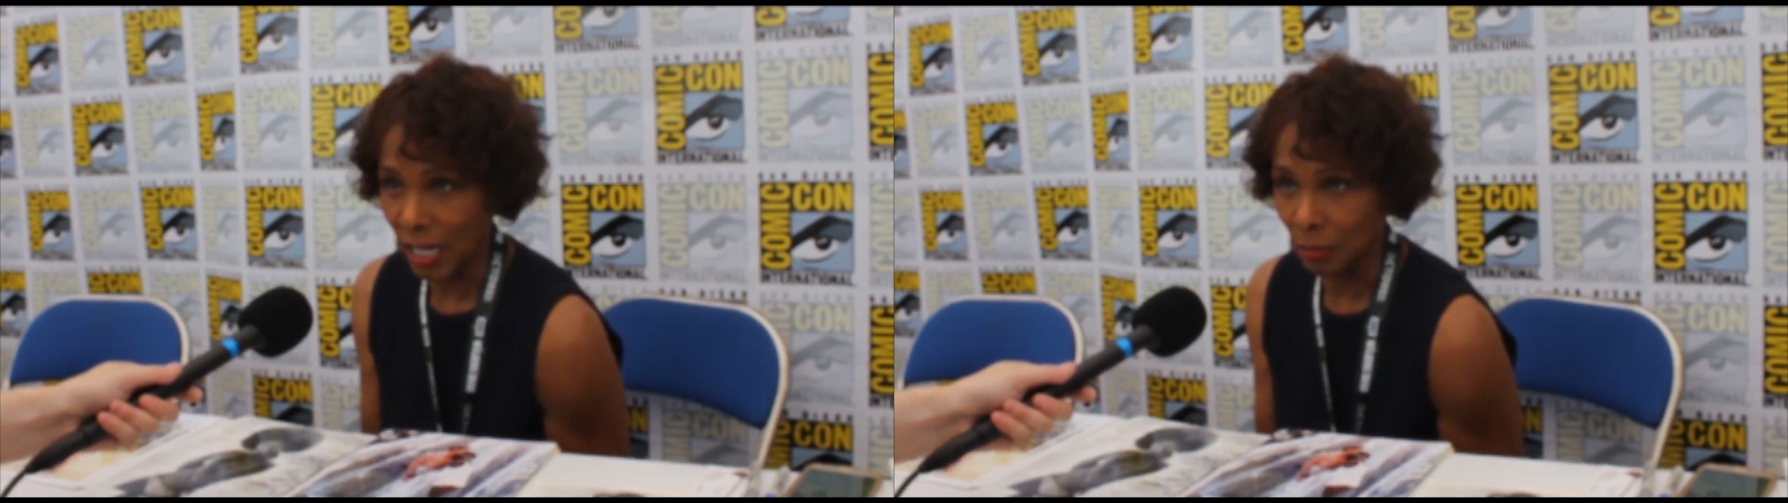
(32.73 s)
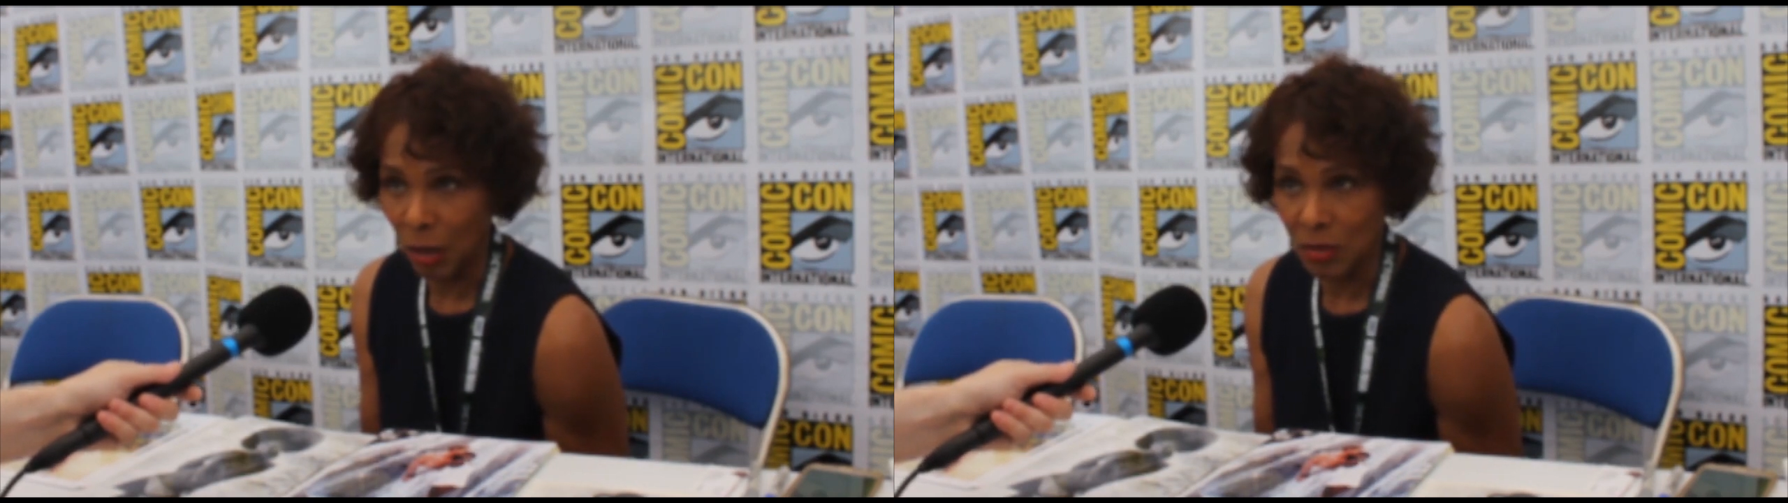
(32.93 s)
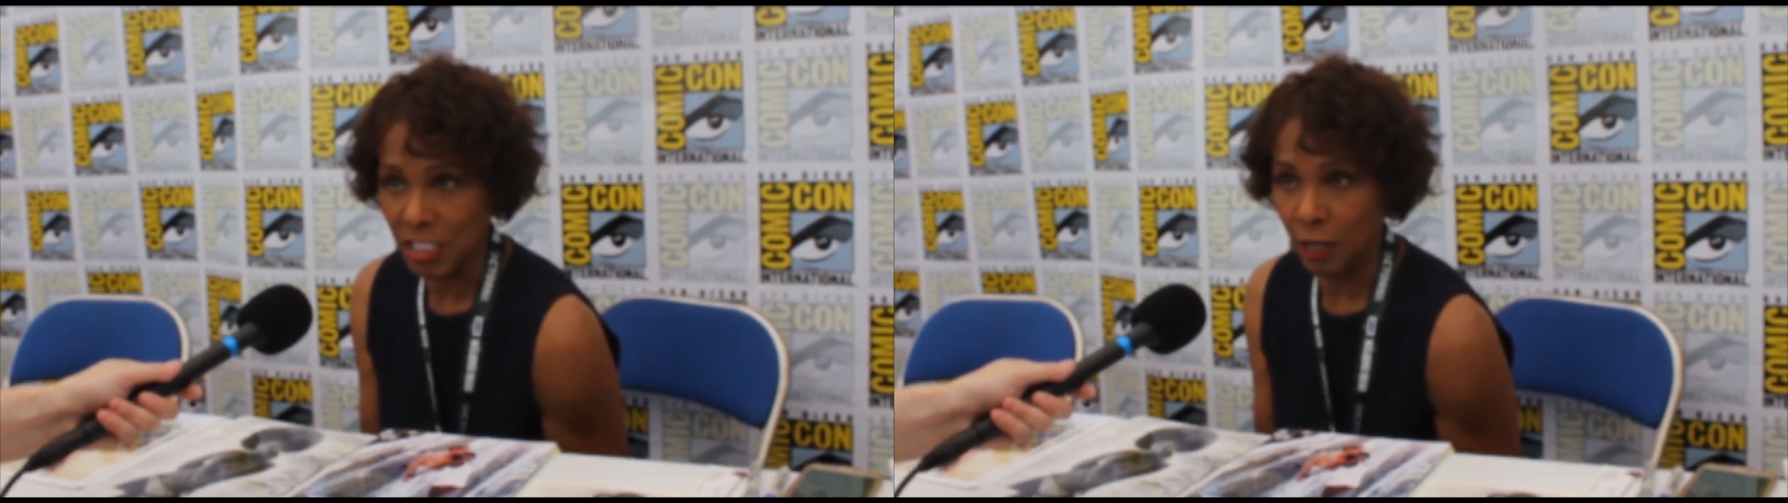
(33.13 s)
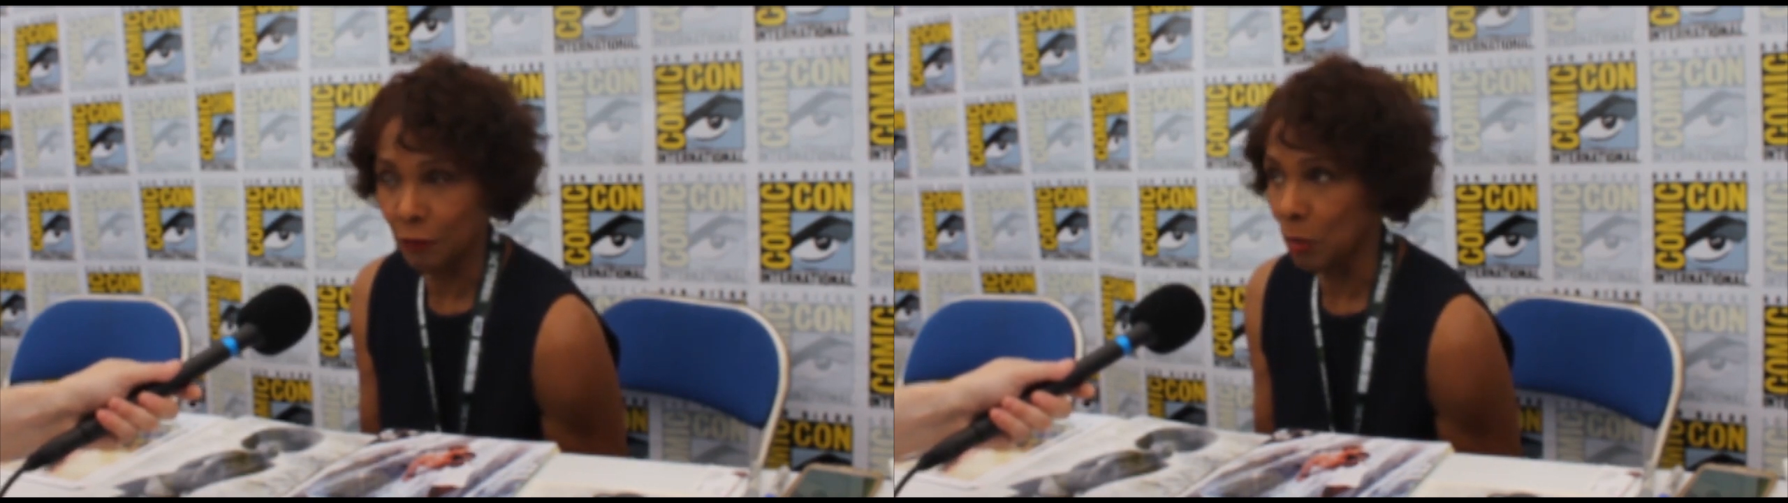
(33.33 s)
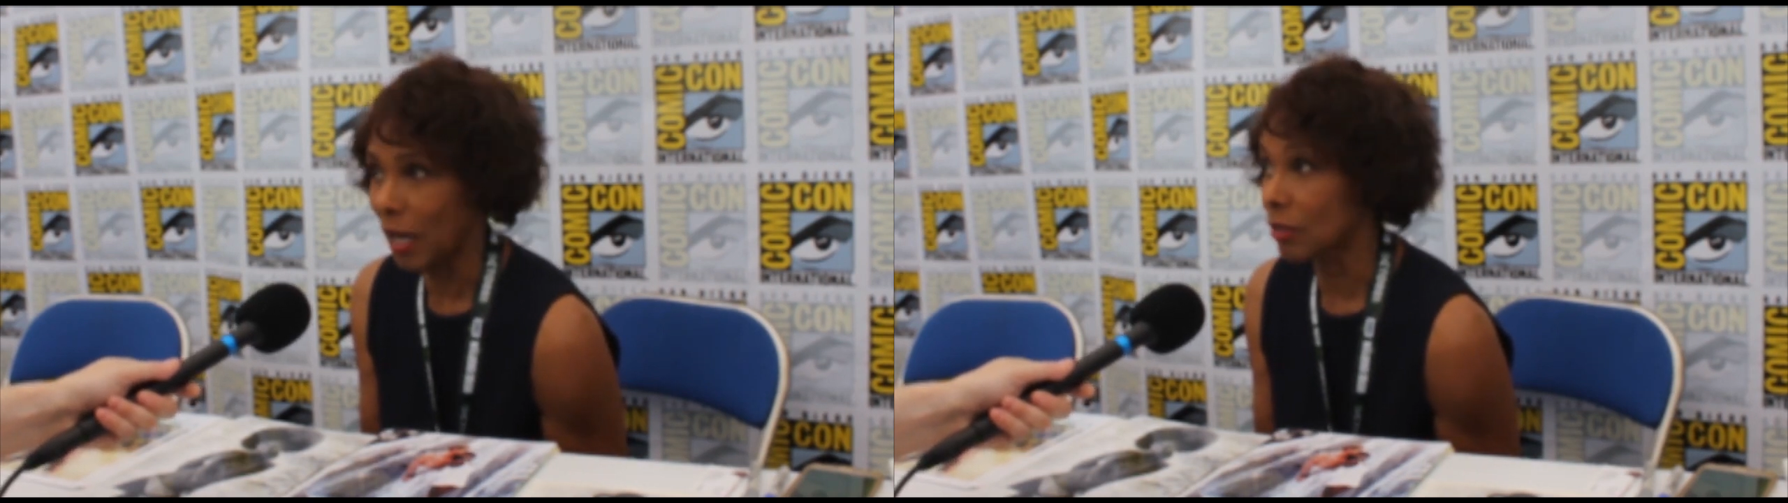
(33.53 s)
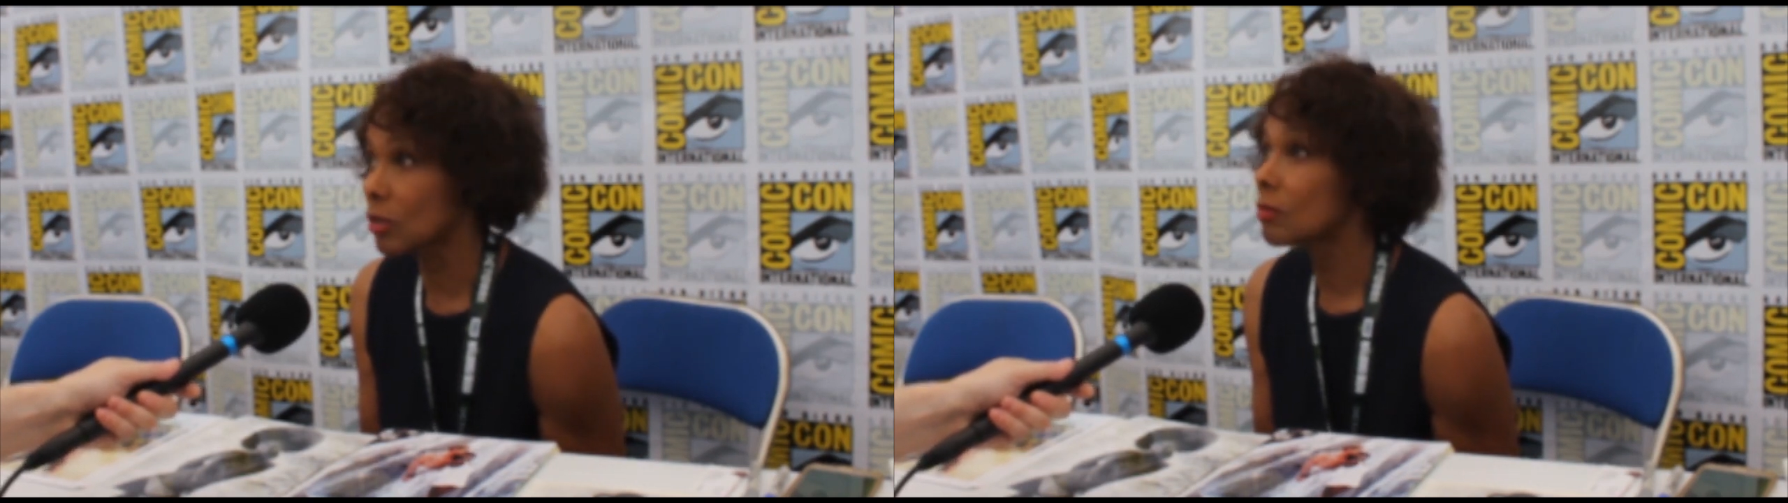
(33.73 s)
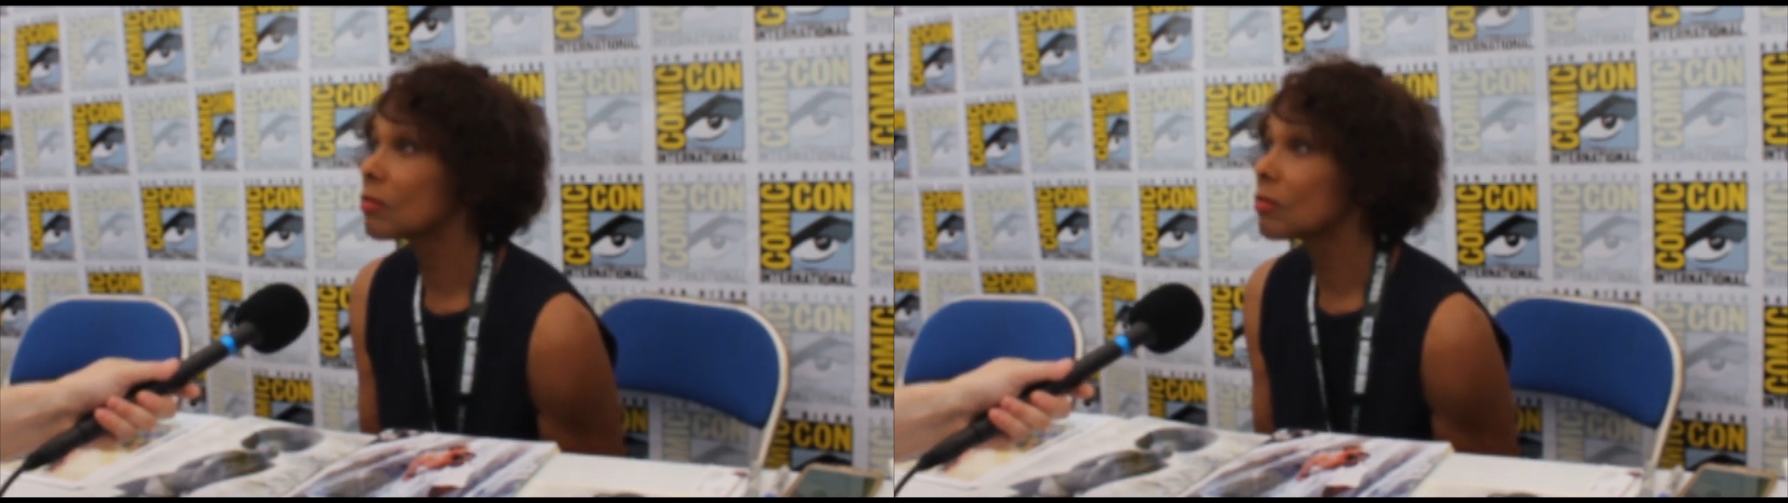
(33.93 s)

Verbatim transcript: time. I was here for about